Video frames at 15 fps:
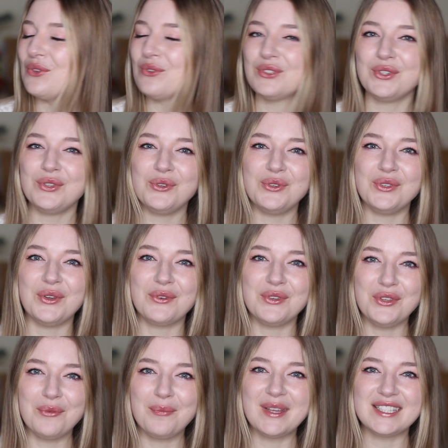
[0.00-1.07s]
you to your
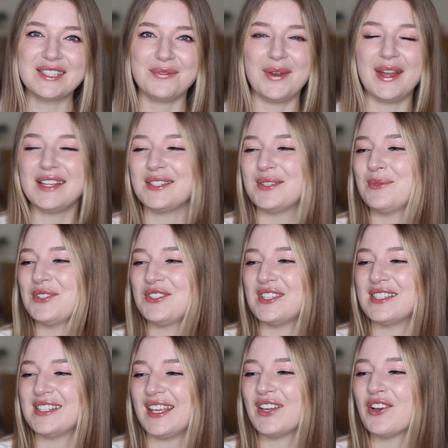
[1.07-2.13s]
new best friend which
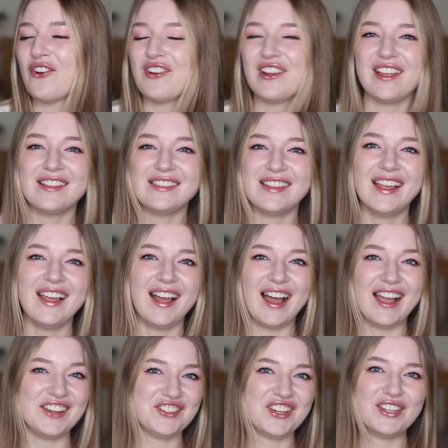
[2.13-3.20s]
is a Korean
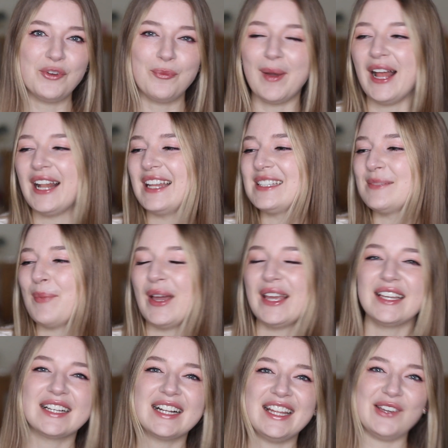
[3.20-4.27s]
eyeshadow palette
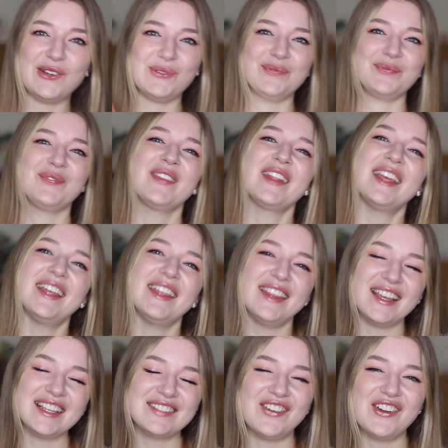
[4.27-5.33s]
by Clio.
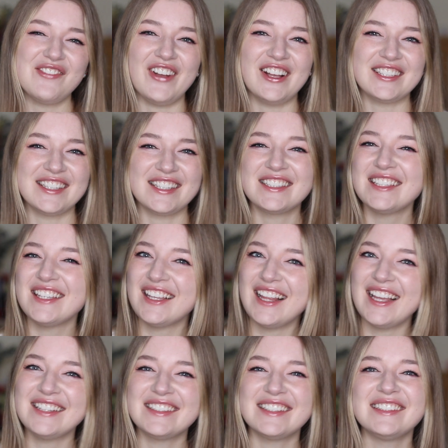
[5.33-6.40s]
Thanks very much, see you
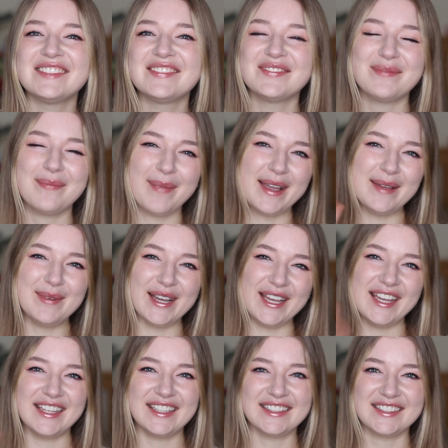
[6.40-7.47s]
later, bye
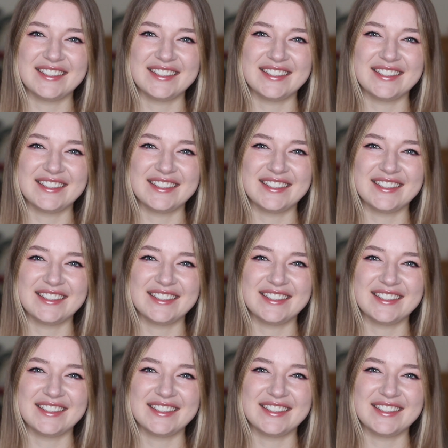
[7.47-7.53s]
bye!